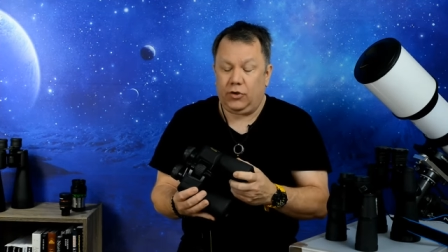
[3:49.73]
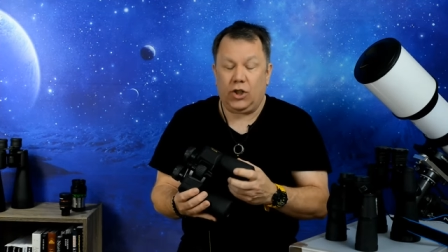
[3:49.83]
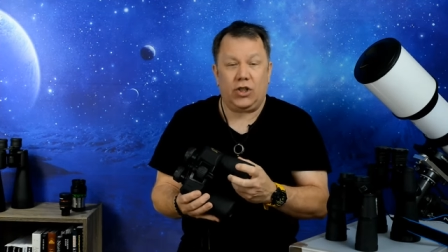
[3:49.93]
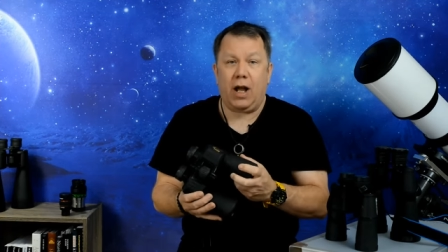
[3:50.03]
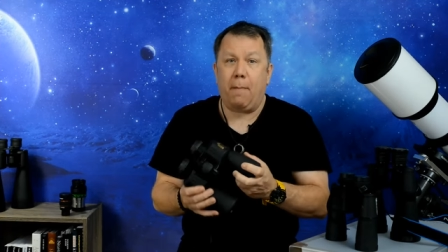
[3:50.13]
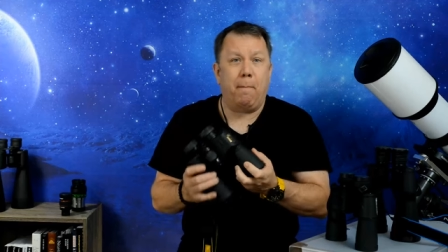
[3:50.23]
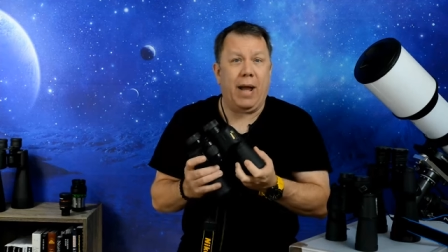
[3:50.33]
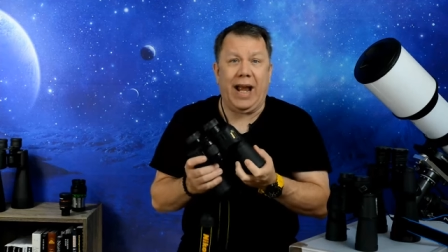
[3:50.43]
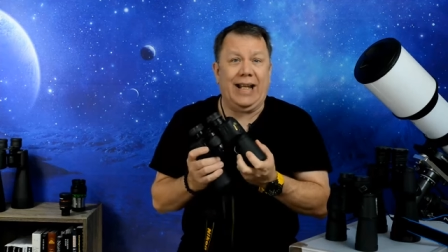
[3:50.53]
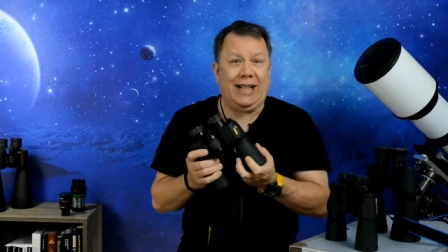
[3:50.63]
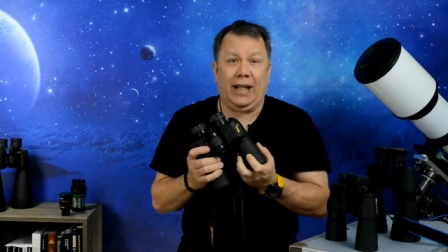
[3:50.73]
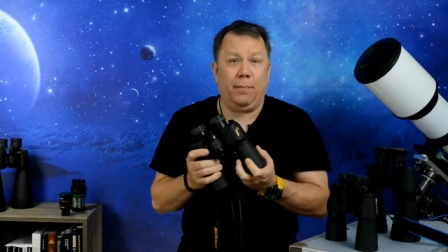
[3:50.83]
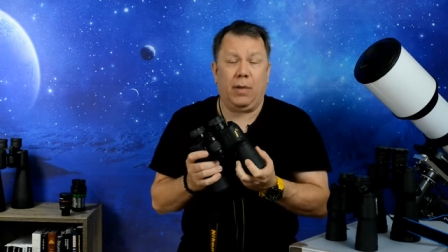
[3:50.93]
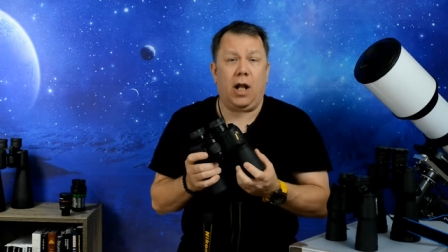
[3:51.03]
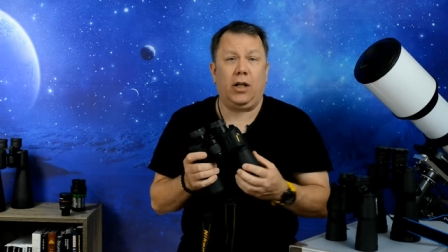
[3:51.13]
just
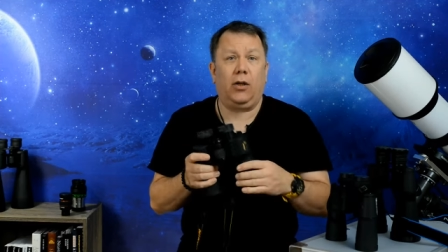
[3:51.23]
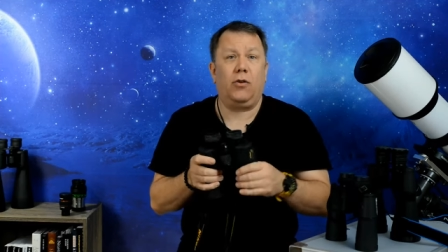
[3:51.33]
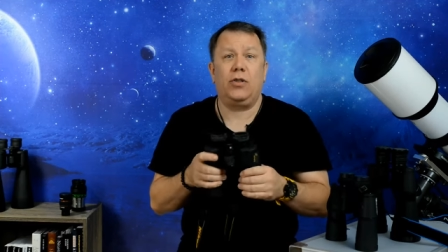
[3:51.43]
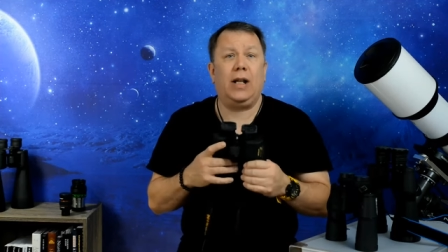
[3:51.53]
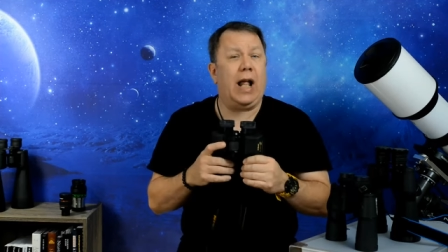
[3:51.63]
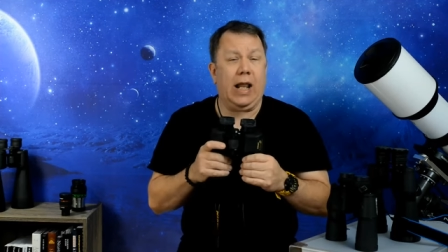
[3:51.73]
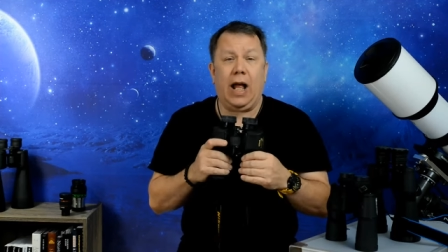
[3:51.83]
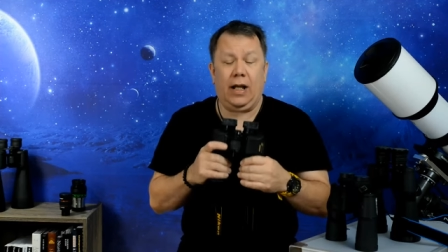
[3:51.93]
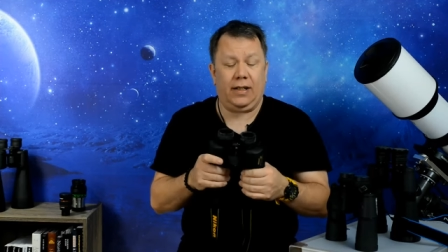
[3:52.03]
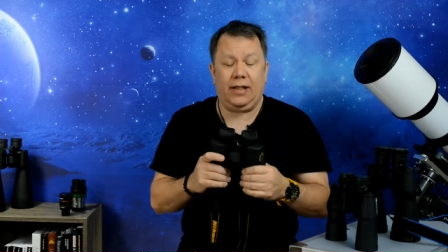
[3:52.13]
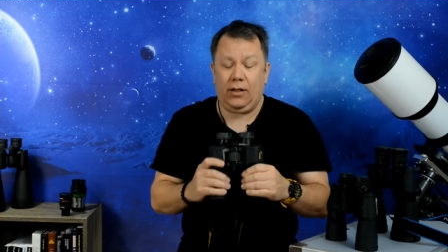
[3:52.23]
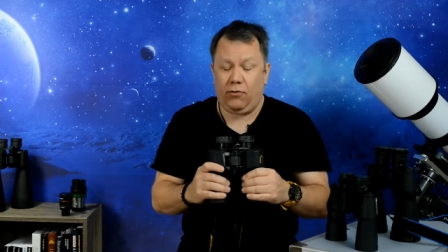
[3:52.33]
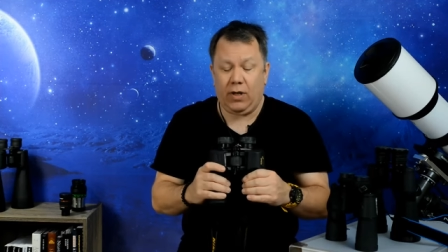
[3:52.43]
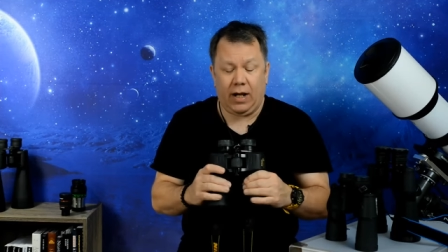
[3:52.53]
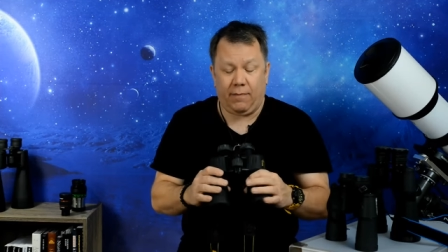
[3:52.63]
amazing binoculars. I, I,
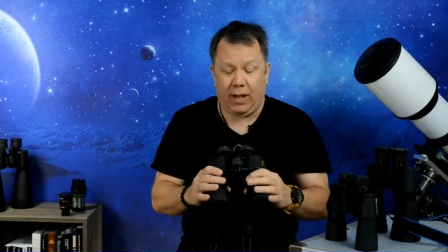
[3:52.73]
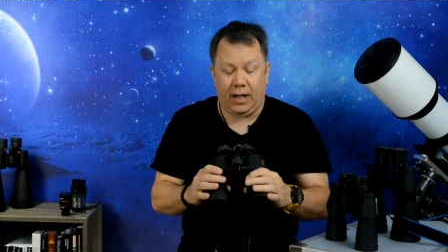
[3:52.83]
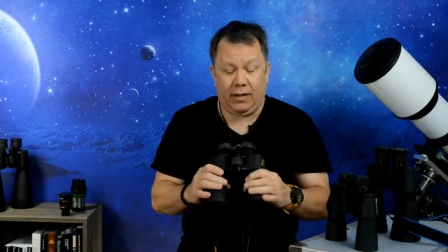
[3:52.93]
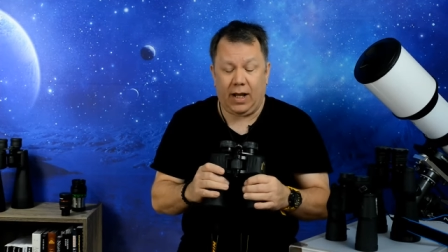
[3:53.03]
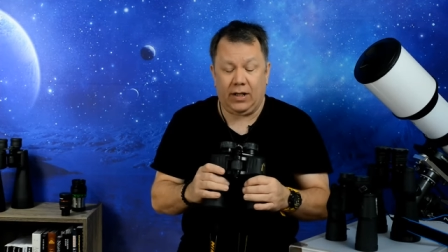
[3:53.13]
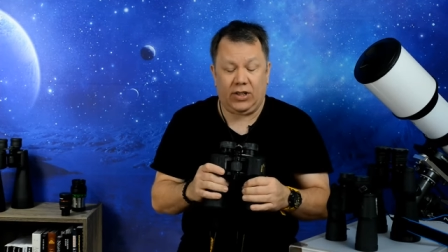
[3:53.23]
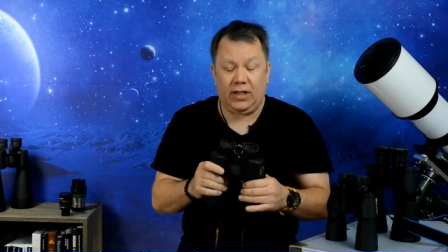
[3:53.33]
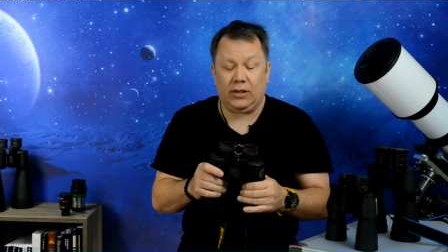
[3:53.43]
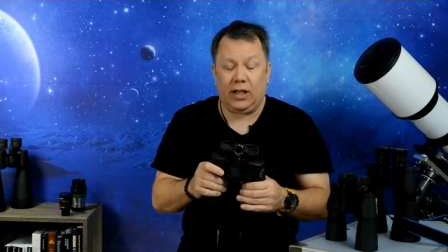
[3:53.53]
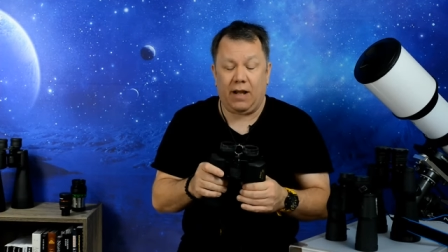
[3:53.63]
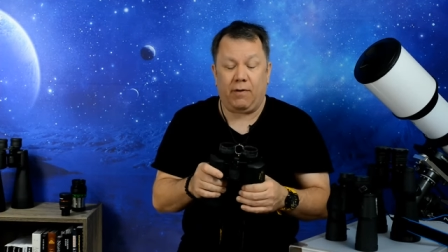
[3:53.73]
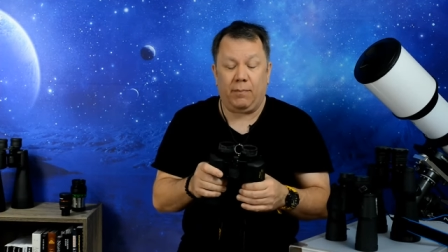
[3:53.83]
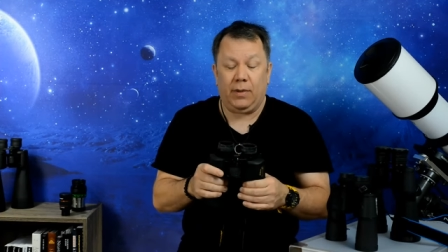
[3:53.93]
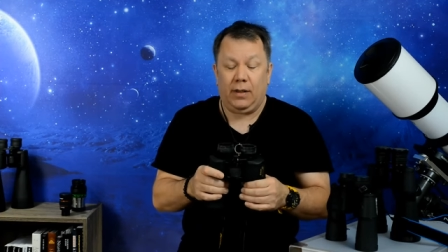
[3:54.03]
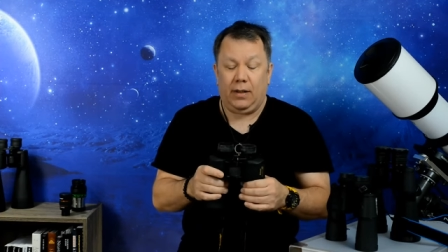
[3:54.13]
still got them. I, I still love
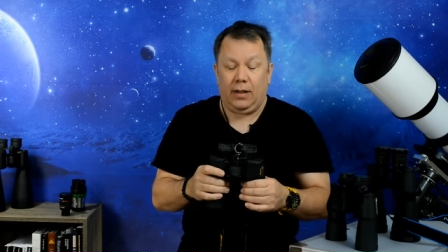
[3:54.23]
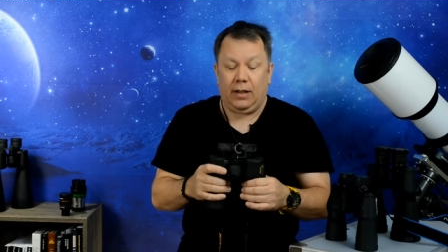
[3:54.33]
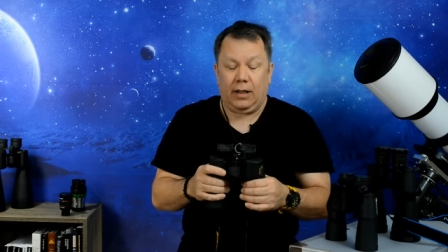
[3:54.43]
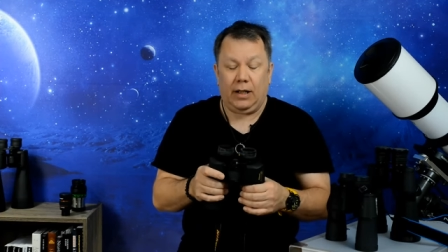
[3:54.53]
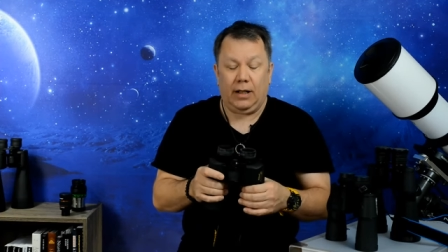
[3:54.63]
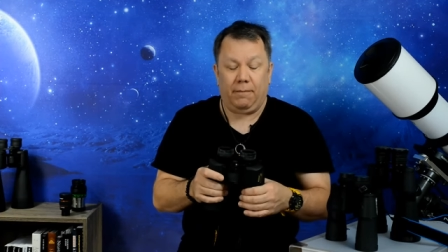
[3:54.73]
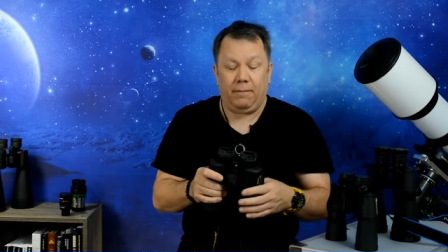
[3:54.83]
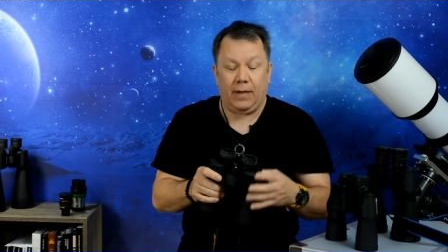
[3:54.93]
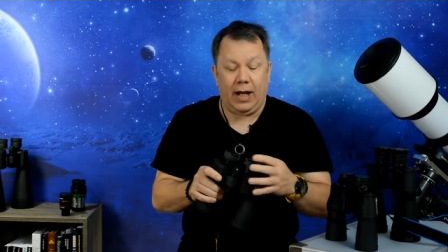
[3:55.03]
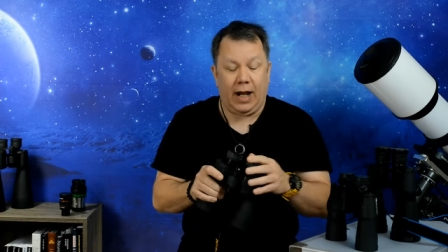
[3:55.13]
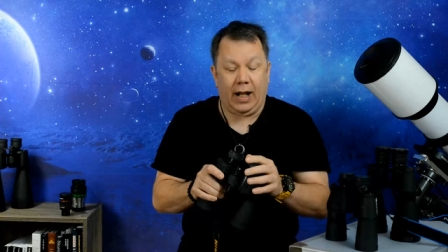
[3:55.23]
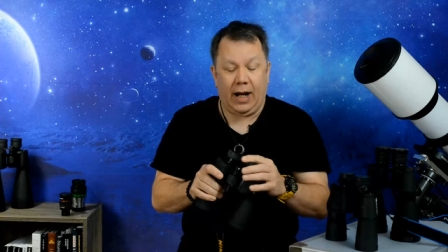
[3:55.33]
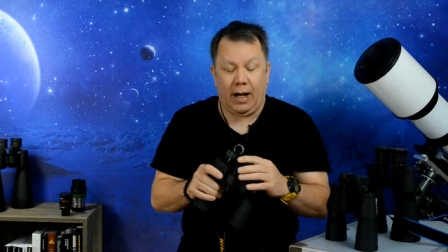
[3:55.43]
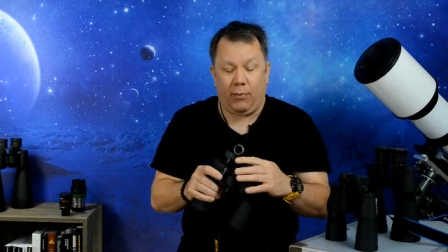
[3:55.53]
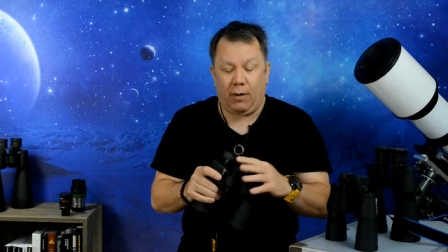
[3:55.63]
them. Uh, um, and I,
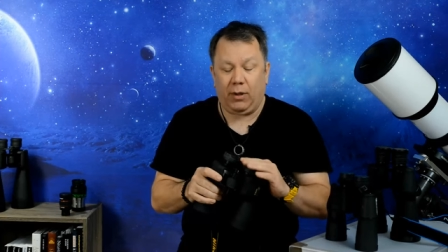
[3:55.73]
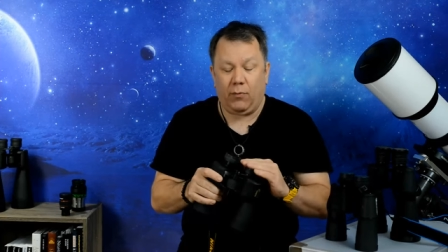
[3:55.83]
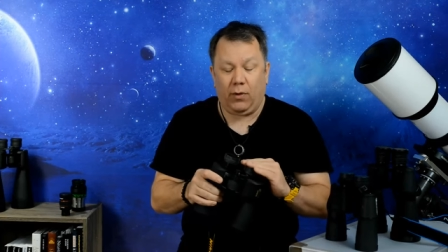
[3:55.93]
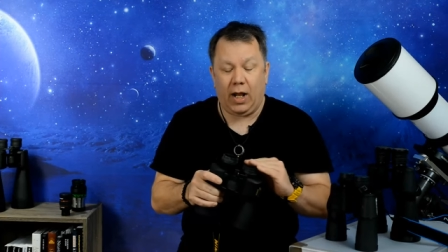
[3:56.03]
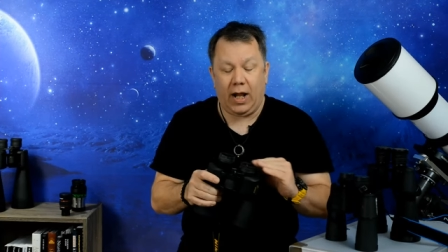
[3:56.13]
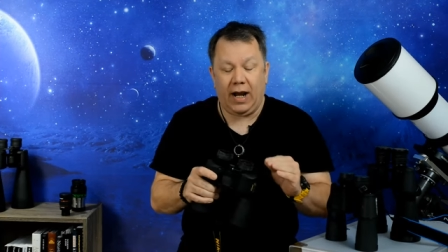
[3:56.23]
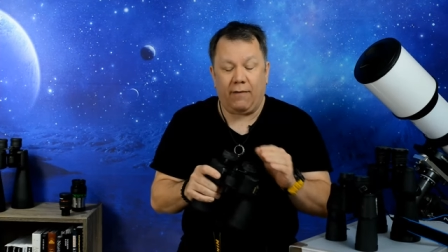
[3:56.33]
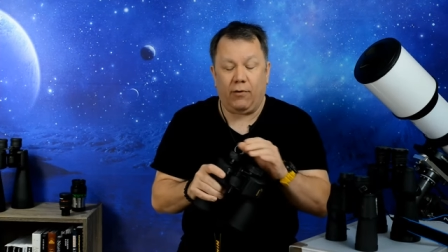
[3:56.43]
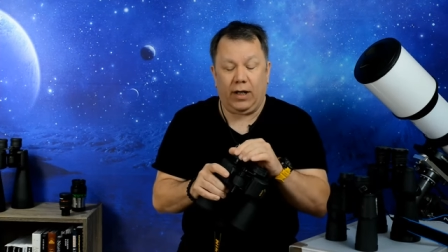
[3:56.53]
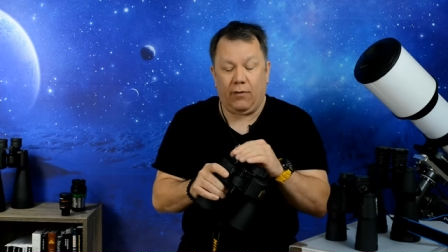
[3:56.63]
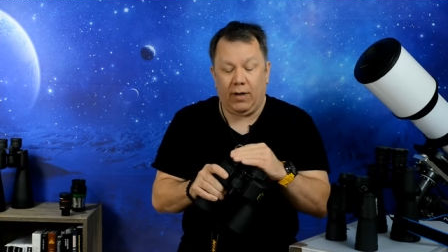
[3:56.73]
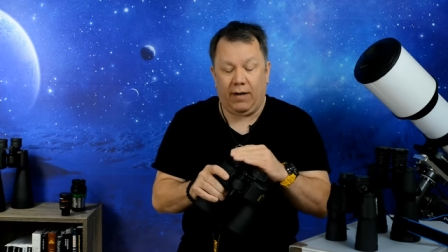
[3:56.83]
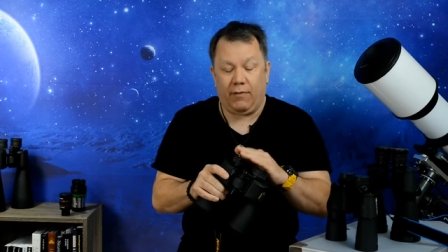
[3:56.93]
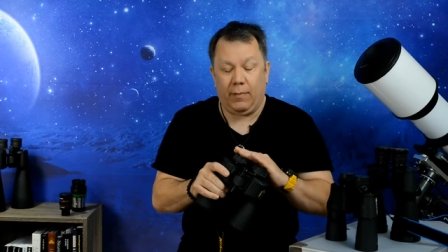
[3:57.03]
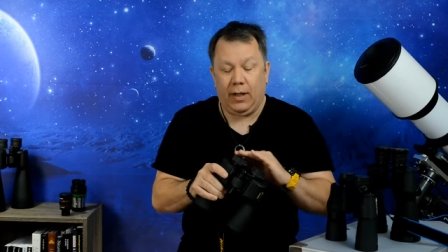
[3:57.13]
I probably will not ever get
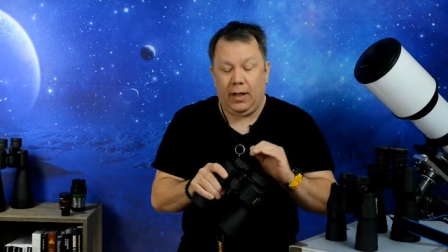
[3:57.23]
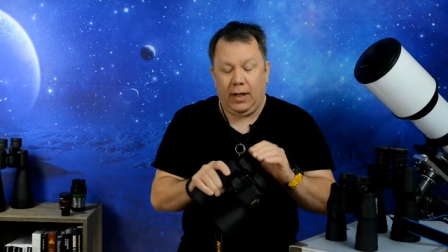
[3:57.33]
rid of them.